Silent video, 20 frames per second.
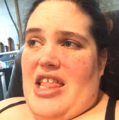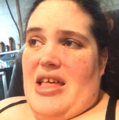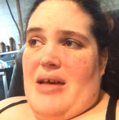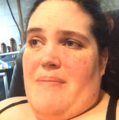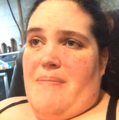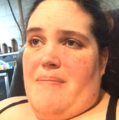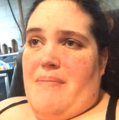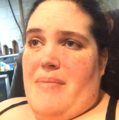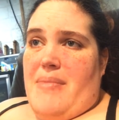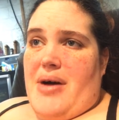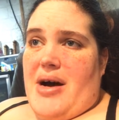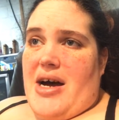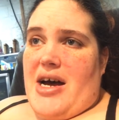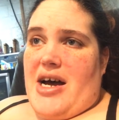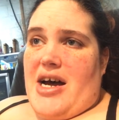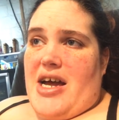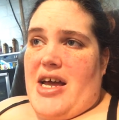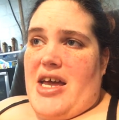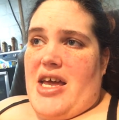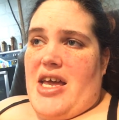
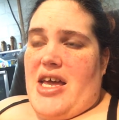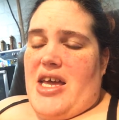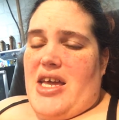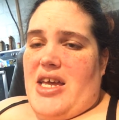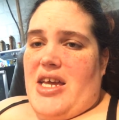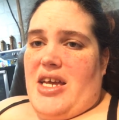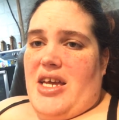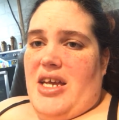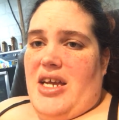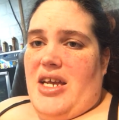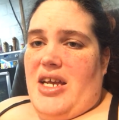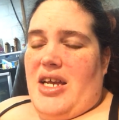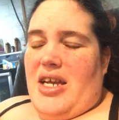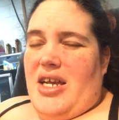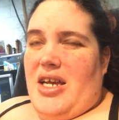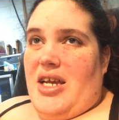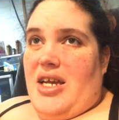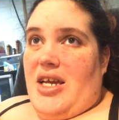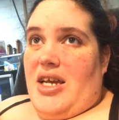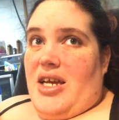my,
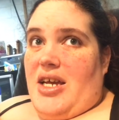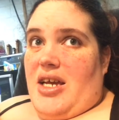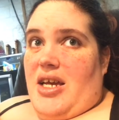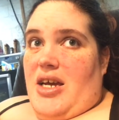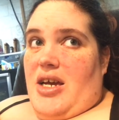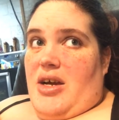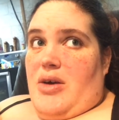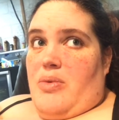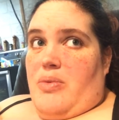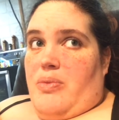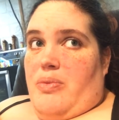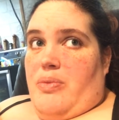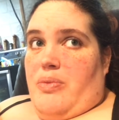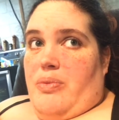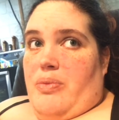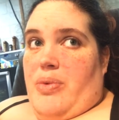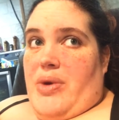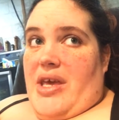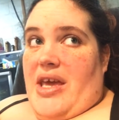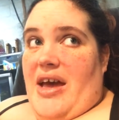
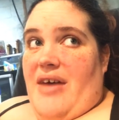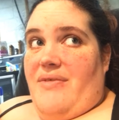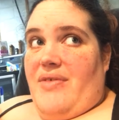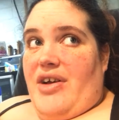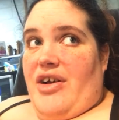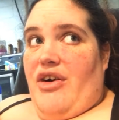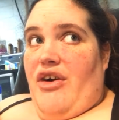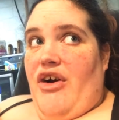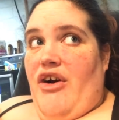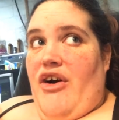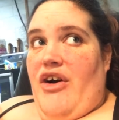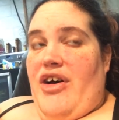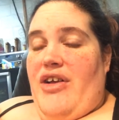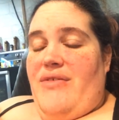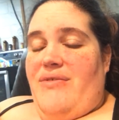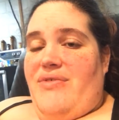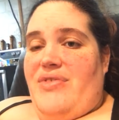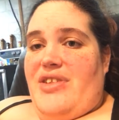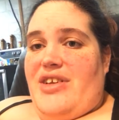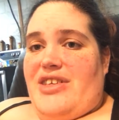we have a
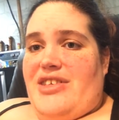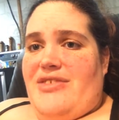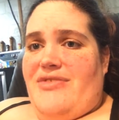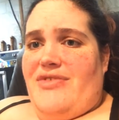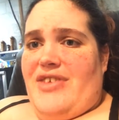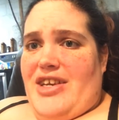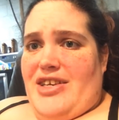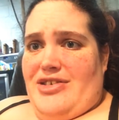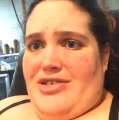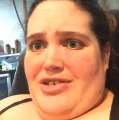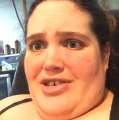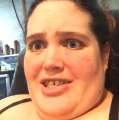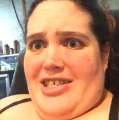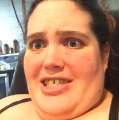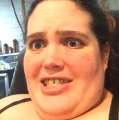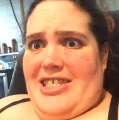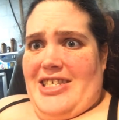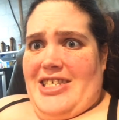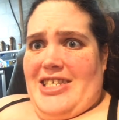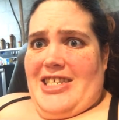conflict of
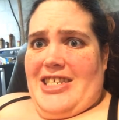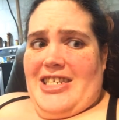interest